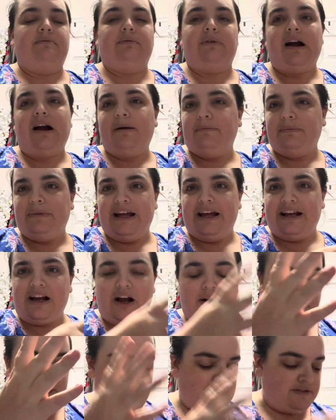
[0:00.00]
where I'm like,
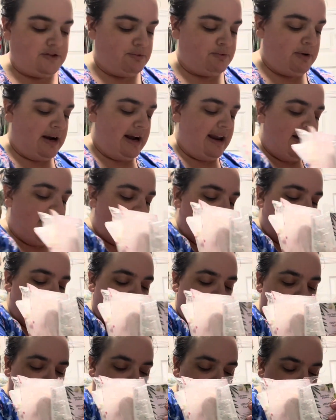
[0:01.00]
oh, I have to run out and
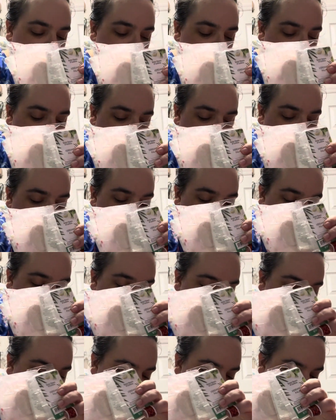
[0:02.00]
get more
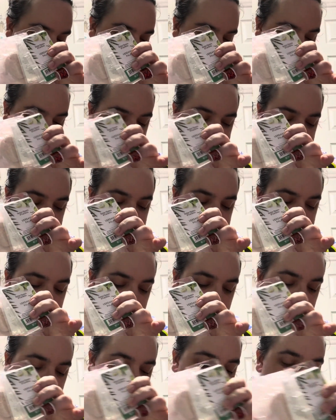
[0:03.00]
of this.
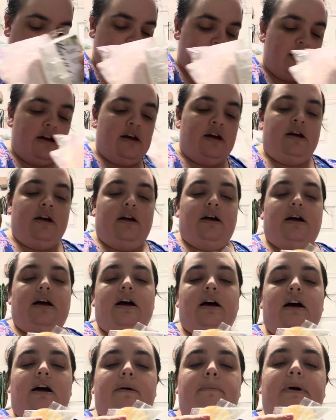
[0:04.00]

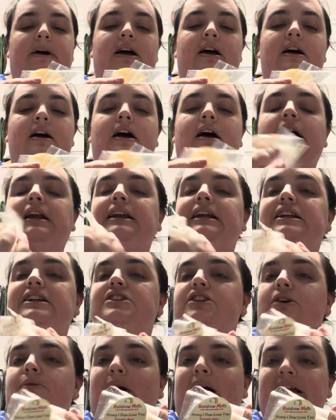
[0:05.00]
Um, Honey
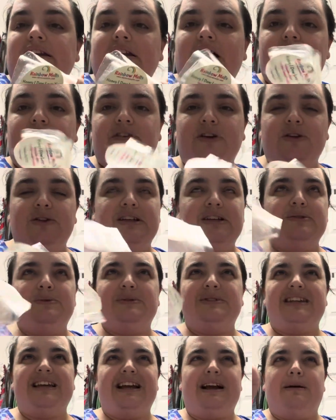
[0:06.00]
Do I Love You. This
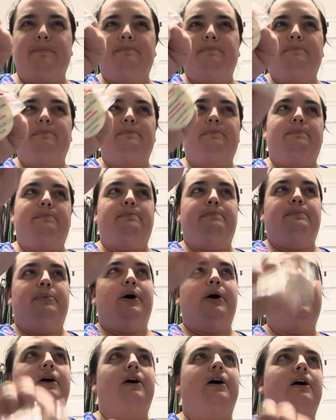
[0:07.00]
was like a
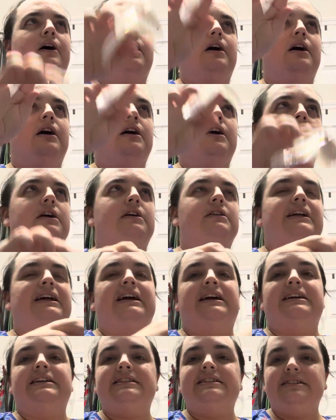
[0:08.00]
bar, like
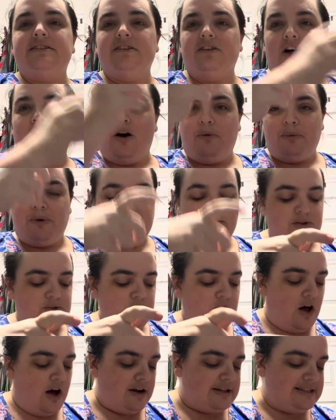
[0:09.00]
a long, one of those
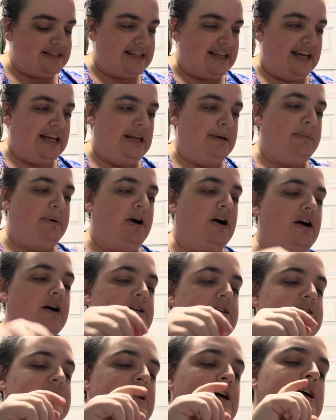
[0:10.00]
long skinny
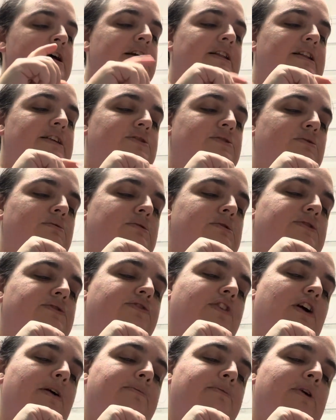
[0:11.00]
bars. This one was
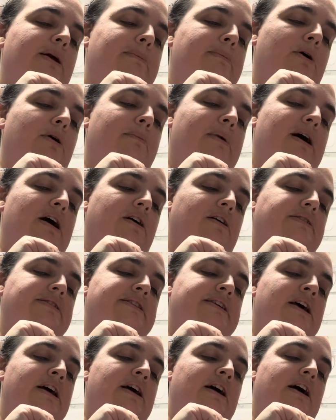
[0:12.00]
from Rainbow Melts.
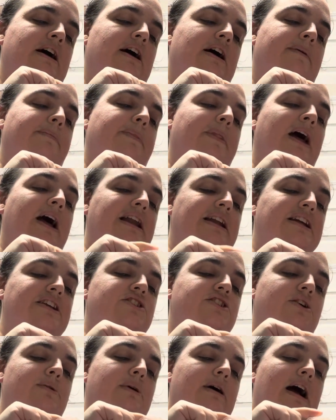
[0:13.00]
Um, Honey
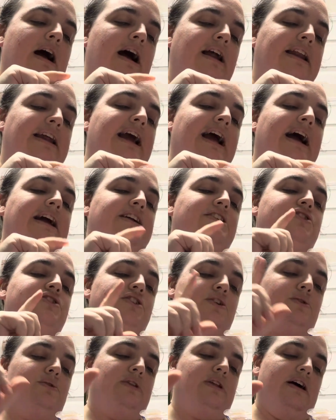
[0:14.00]
Do, Honey I
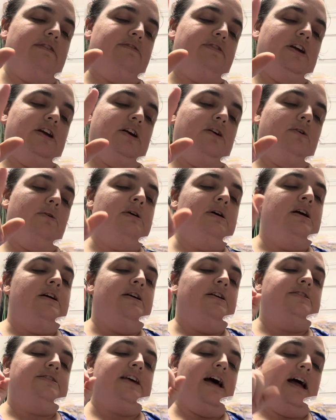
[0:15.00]
Do Love You.
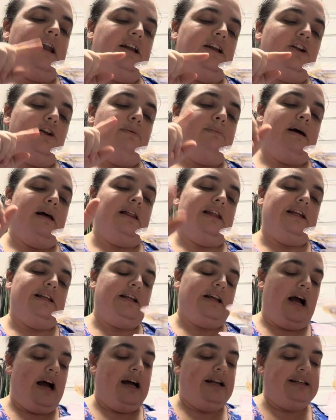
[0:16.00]
It's Honeydew Melon,
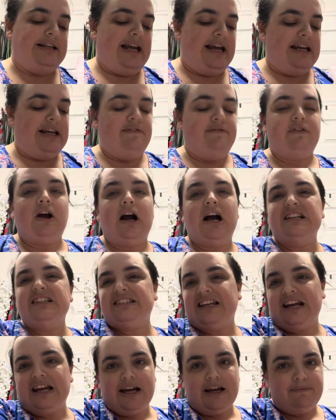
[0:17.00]
Cotton Candy
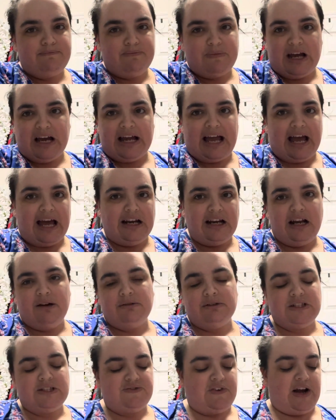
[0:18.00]
Frosting. Again, it
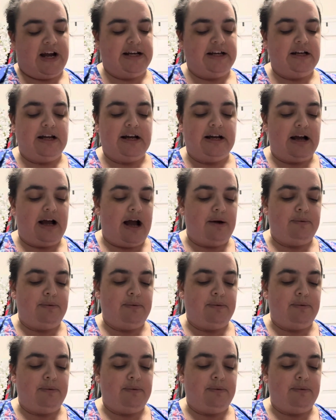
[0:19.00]
was fine. I, I